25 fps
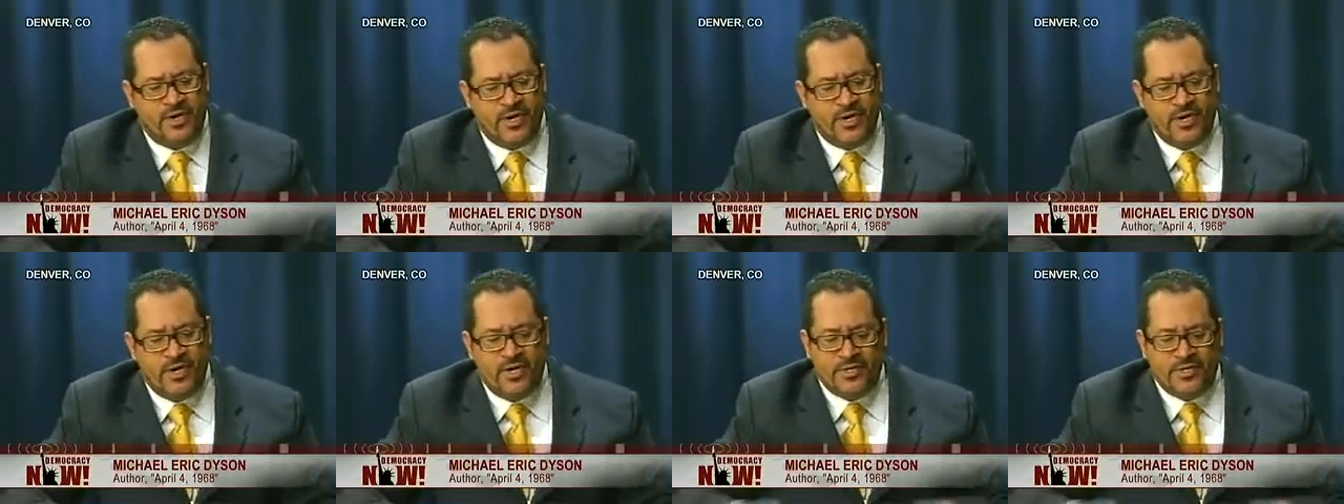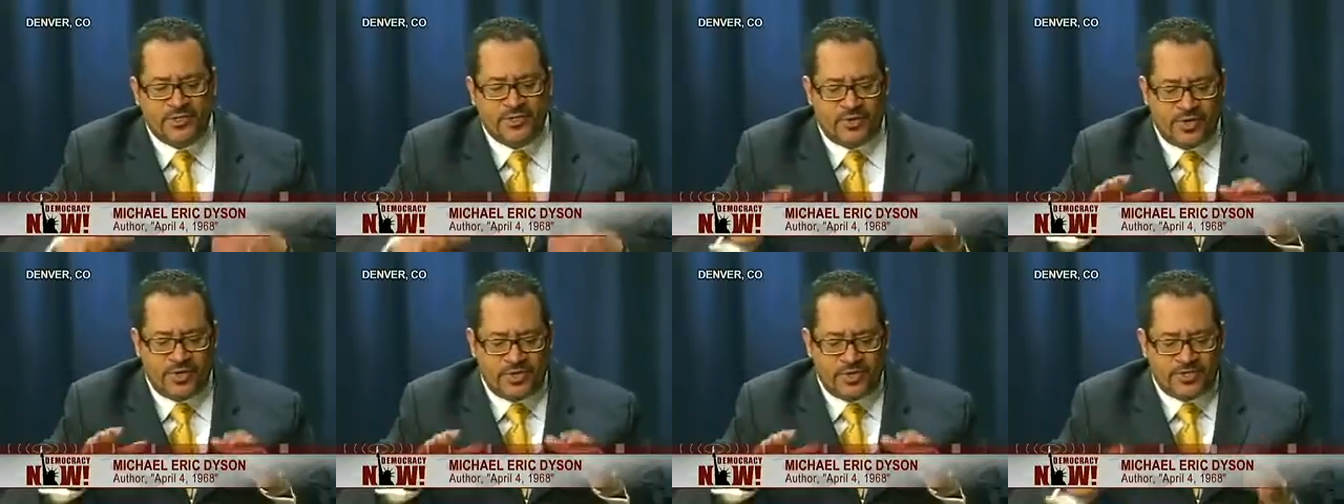
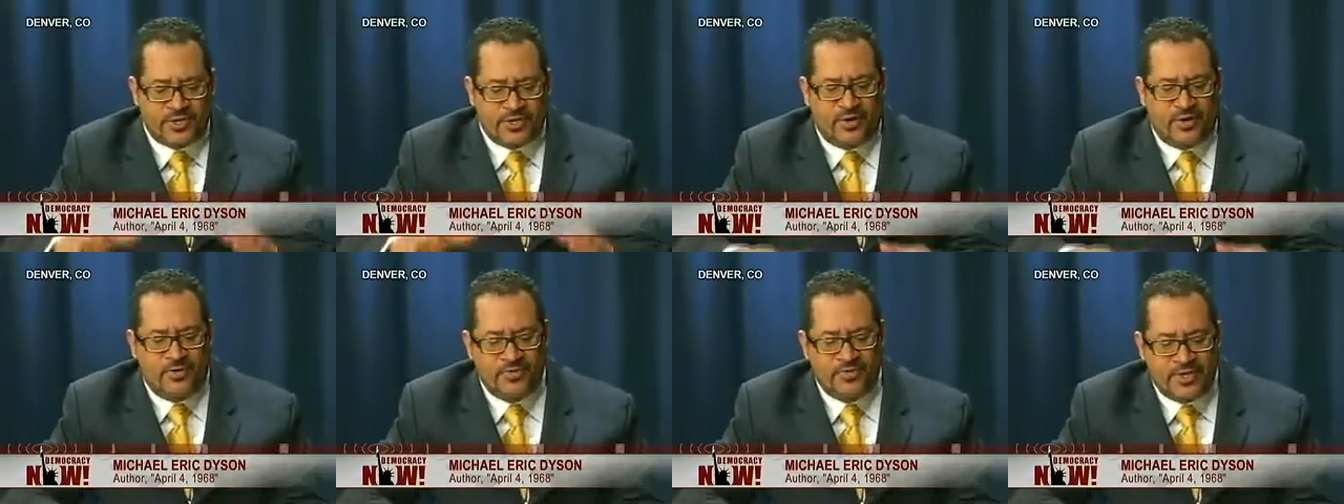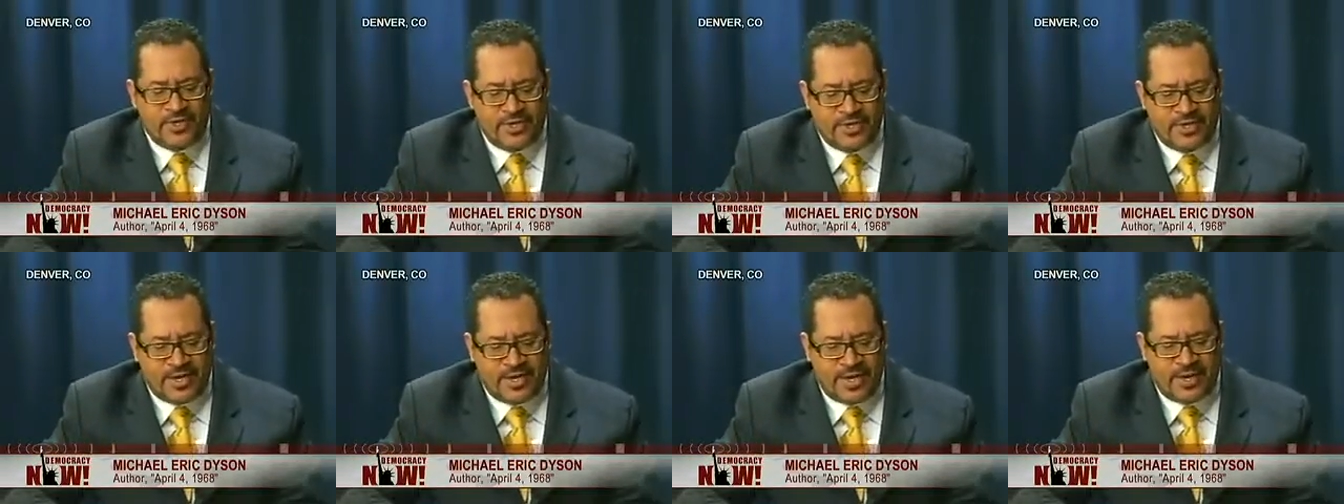So he
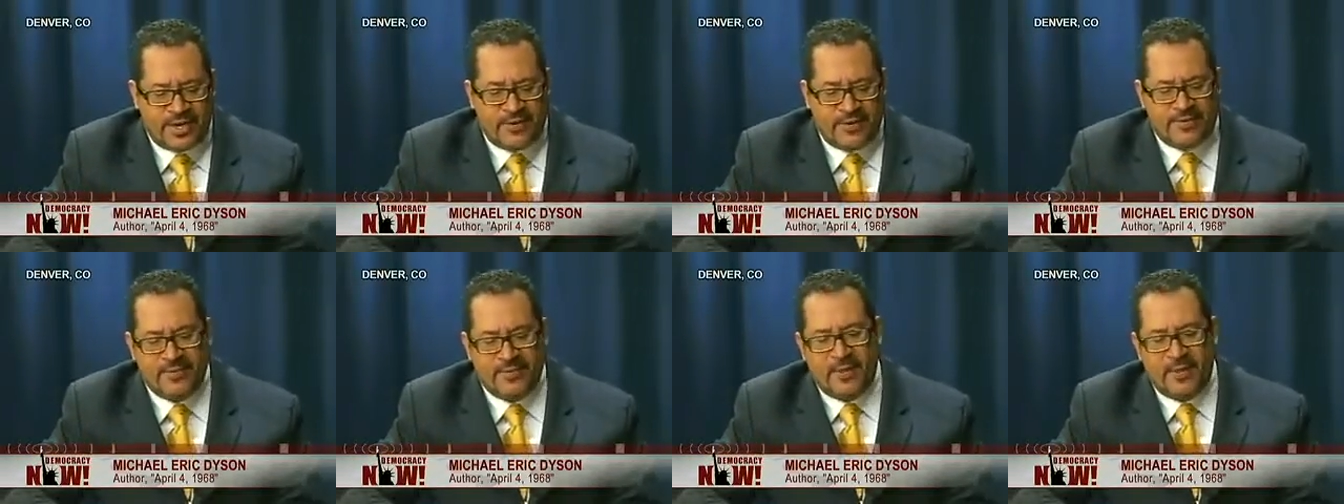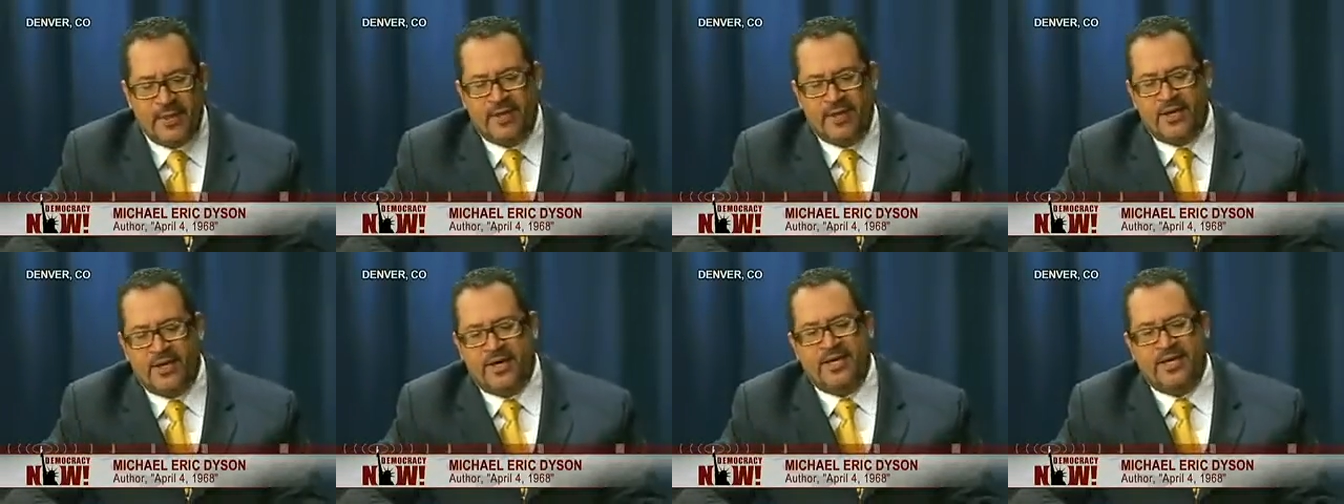toned it down.
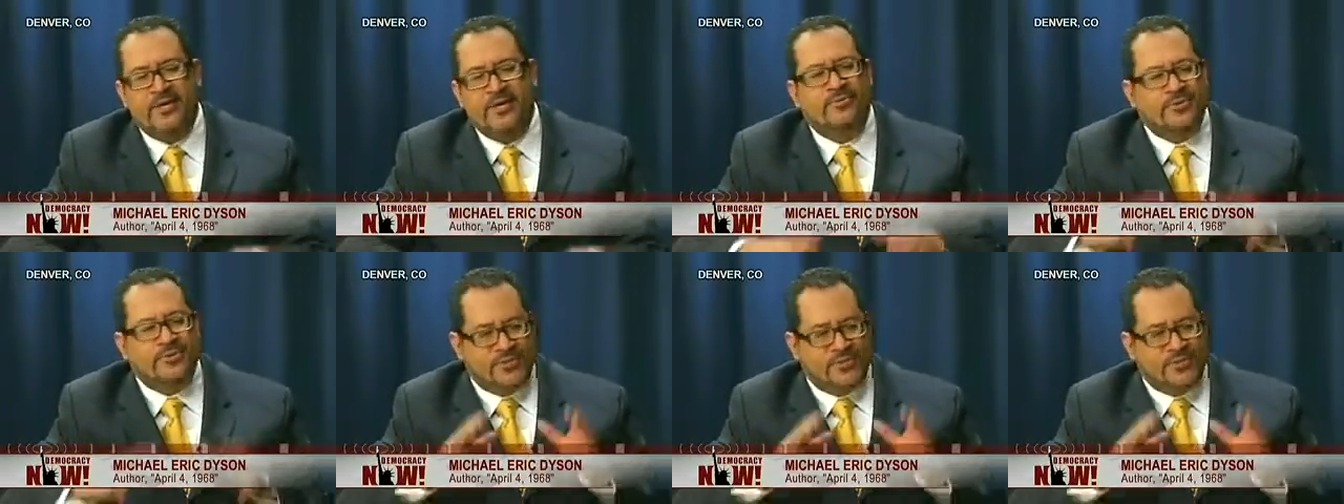He